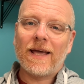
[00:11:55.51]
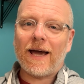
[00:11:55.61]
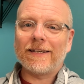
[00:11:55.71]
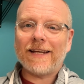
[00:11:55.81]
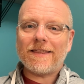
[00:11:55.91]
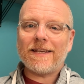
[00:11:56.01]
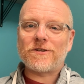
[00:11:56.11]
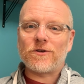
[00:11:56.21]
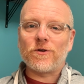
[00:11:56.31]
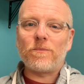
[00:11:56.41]
and let these
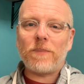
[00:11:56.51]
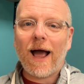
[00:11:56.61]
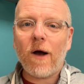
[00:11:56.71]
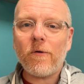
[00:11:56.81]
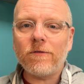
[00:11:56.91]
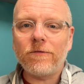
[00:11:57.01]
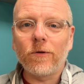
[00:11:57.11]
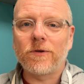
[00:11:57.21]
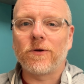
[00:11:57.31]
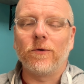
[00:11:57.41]
two
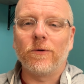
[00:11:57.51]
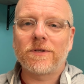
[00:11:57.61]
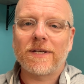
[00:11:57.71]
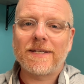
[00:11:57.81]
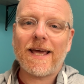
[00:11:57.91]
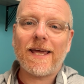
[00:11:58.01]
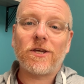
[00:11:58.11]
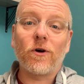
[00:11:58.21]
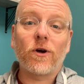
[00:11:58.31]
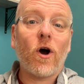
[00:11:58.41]
powerful tools
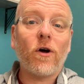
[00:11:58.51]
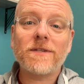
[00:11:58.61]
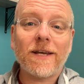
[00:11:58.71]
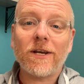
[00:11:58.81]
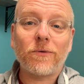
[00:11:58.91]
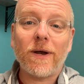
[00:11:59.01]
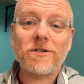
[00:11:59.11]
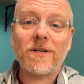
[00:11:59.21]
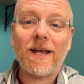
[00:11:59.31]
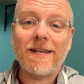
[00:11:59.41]
take your content
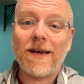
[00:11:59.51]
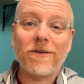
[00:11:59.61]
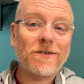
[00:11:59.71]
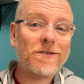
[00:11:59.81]
creation endeavors